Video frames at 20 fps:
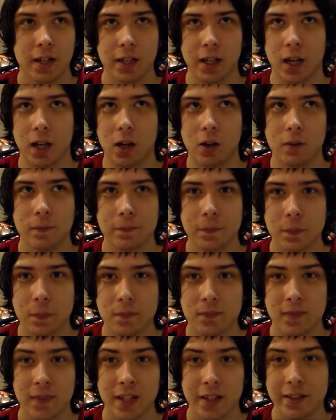You know,
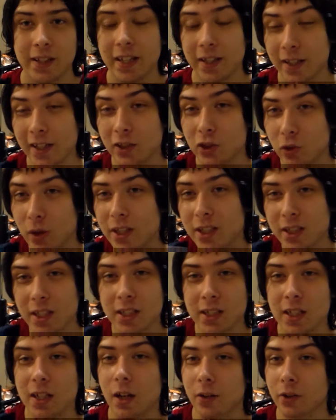they addressed
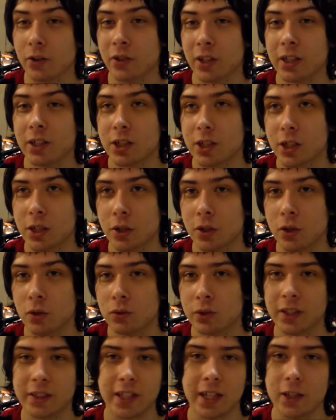this in other things too.
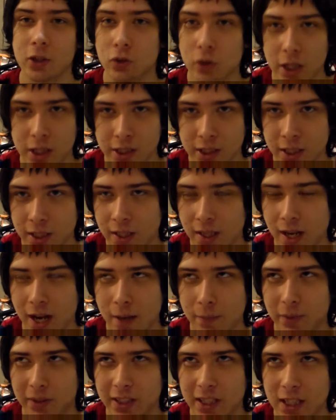Like, they addressed it,
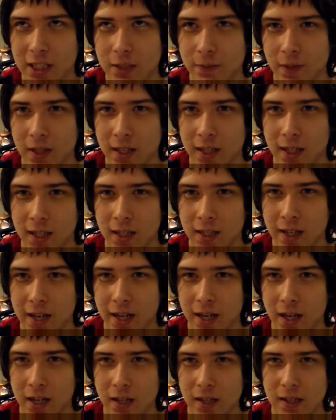I believe, in
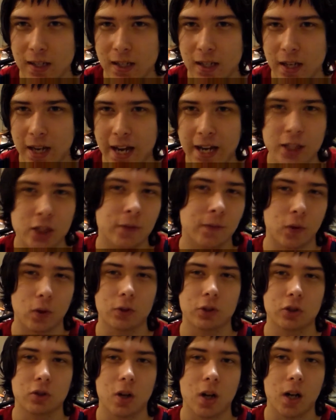Age of
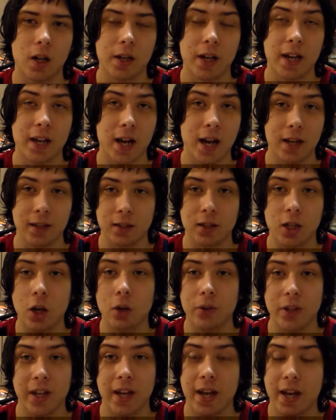Ultron, and I
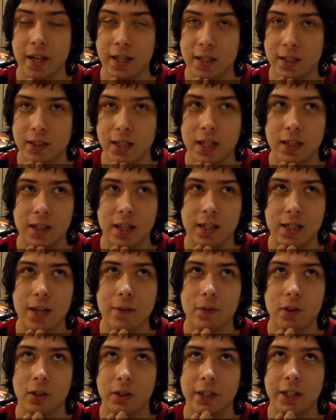know they
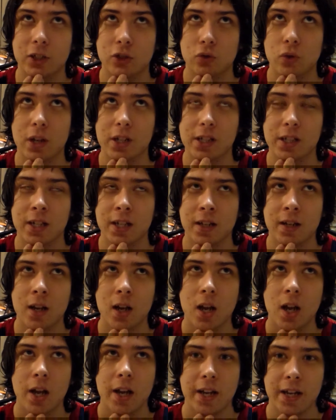definitely addressed it
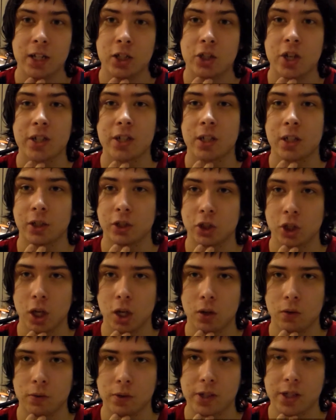in Jessica
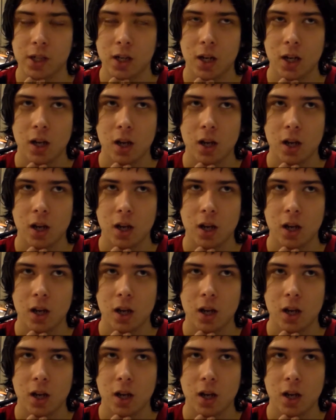Jones,